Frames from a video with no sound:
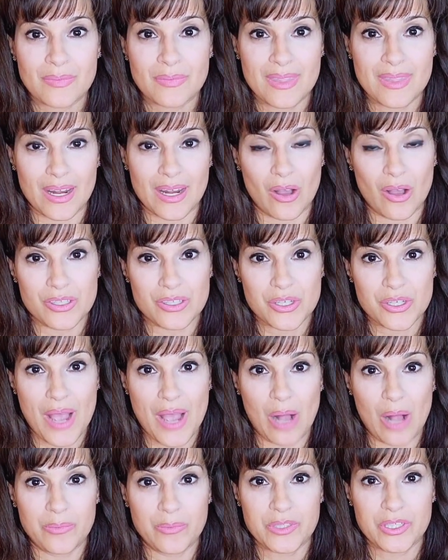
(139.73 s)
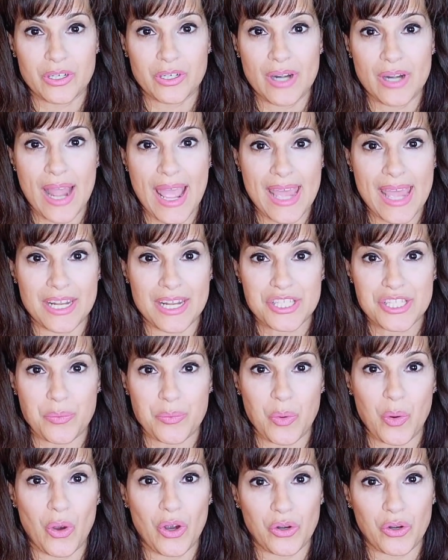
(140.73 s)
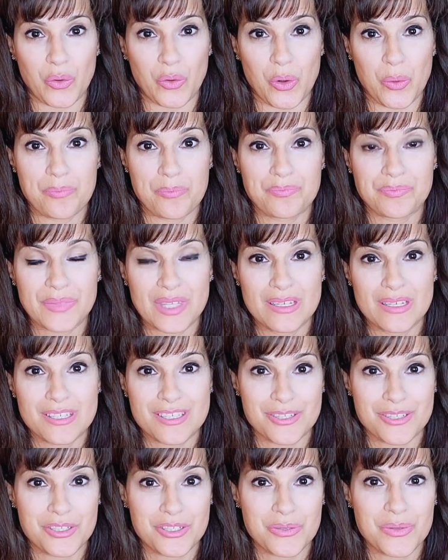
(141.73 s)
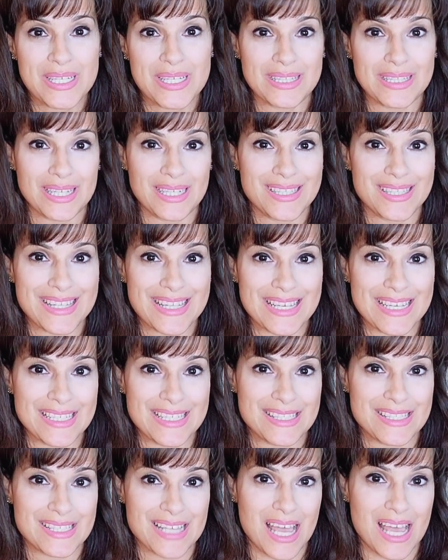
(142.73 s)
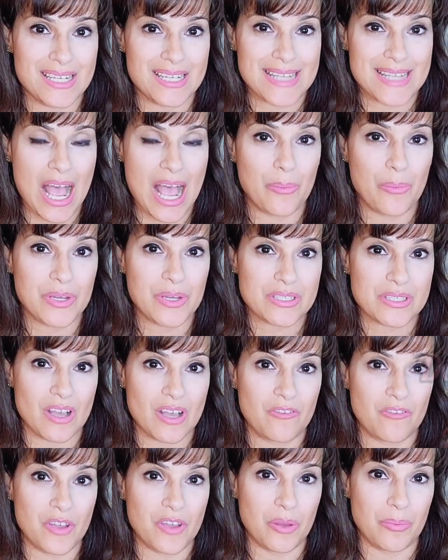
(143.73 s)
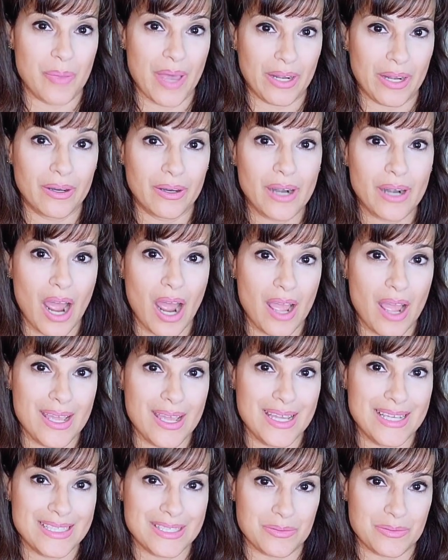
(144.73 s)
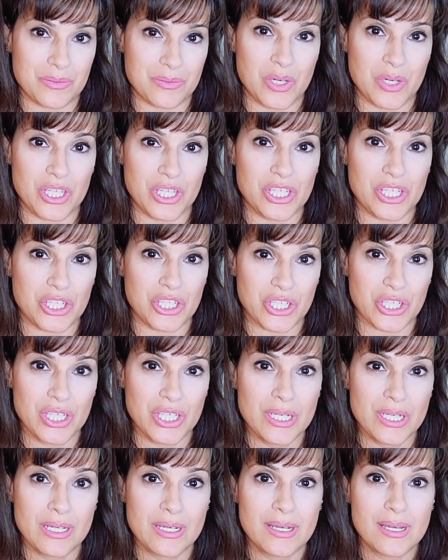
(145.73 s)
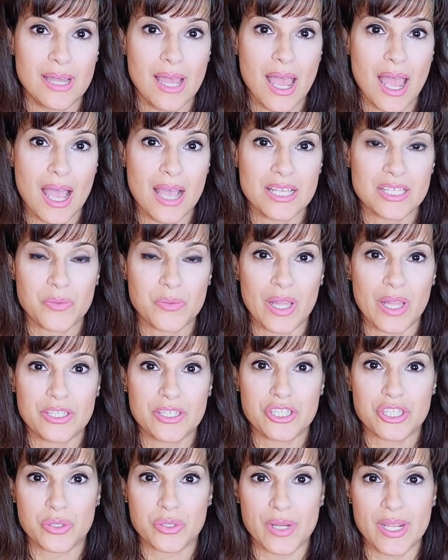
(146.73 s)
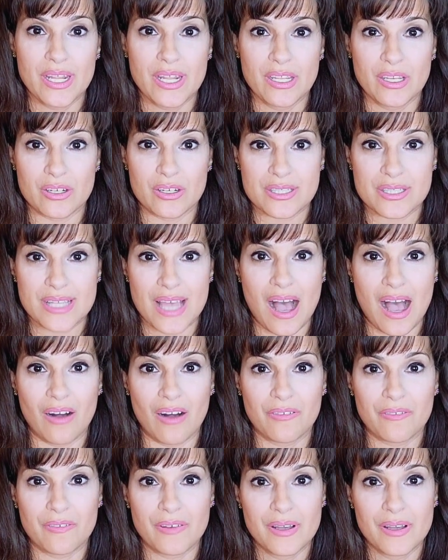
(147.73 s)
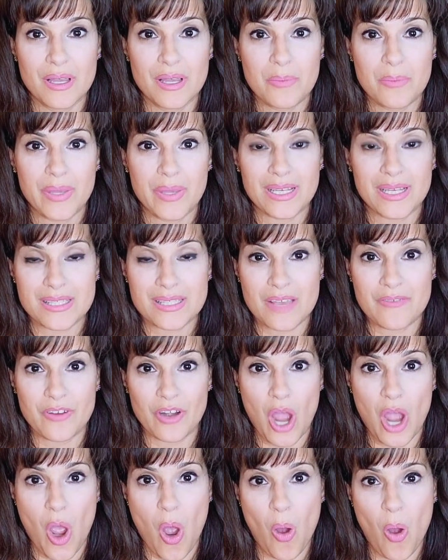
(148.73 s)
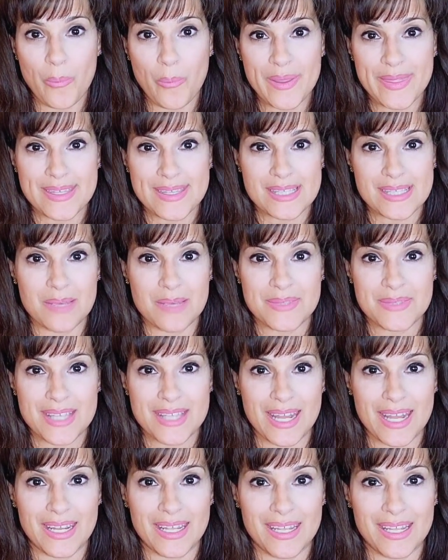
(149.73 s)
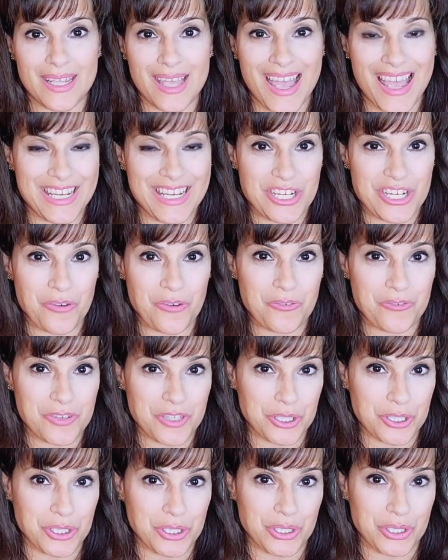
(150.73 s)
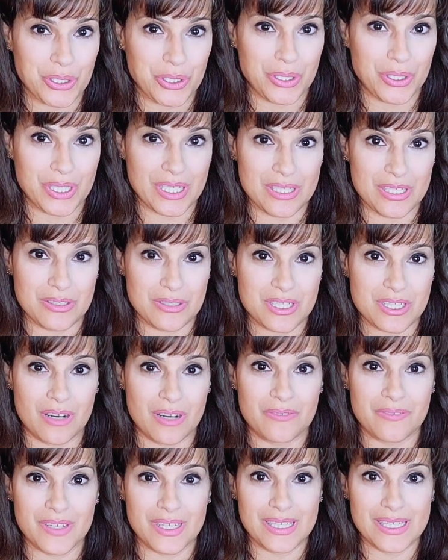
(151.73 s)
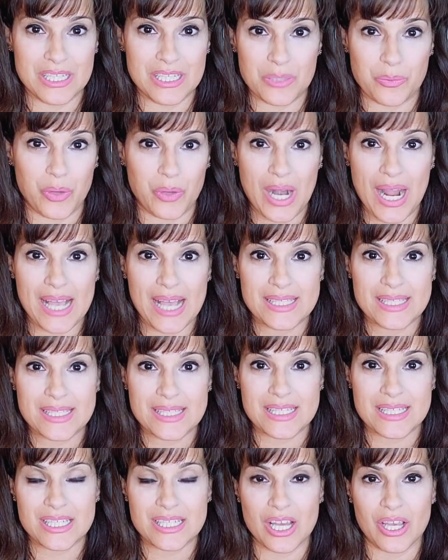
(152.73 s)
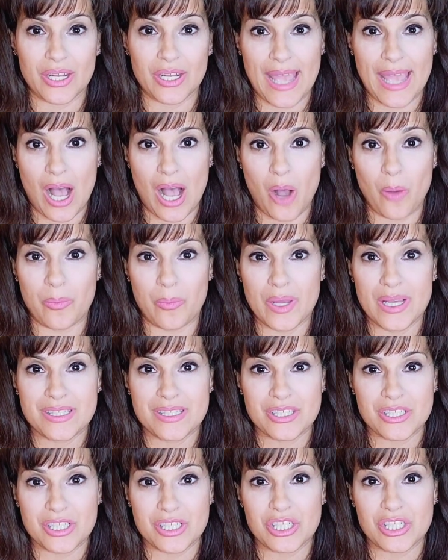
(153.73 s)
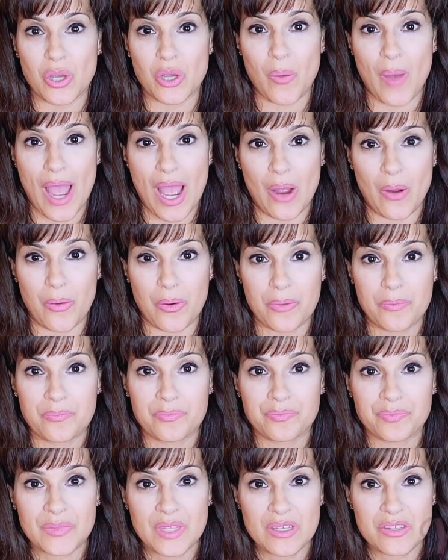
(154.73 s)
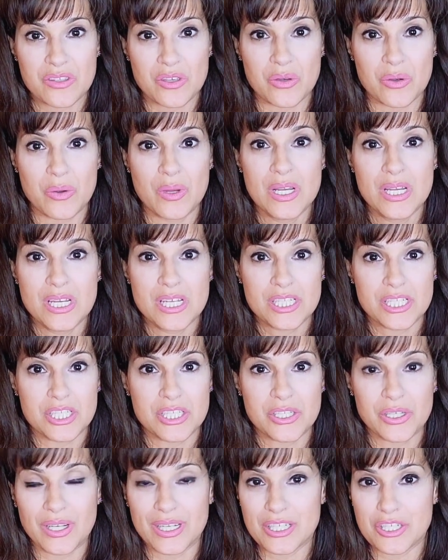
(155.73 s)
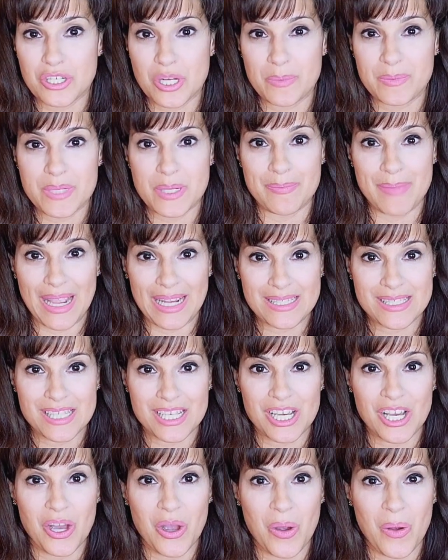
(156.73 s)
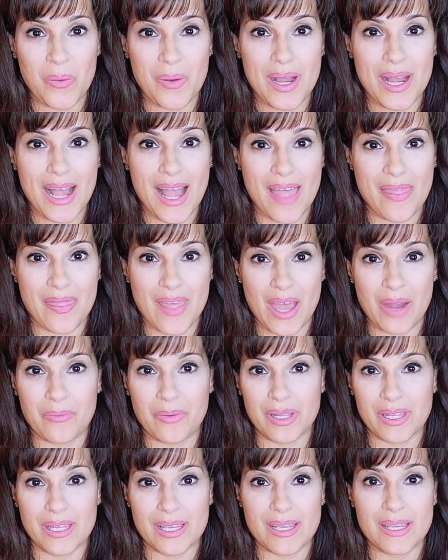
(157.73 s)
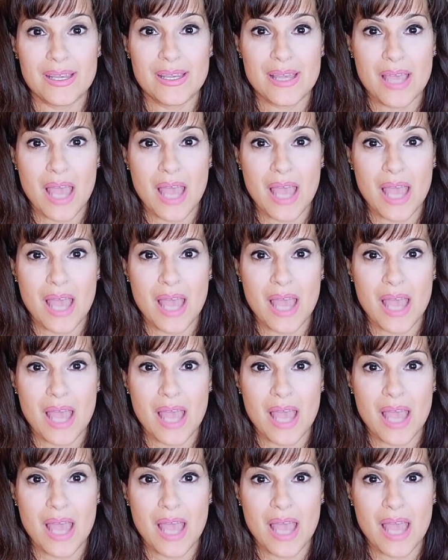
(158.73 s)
that also helped her and a support group. So doing little things to help yourself feel better is really good, as well as treating yourself. Because if you're at home in the same setting and you don't feel good and you start feeling depressed, it's not gonna help. It's good to go out. So she took a trip to Mexico, and that really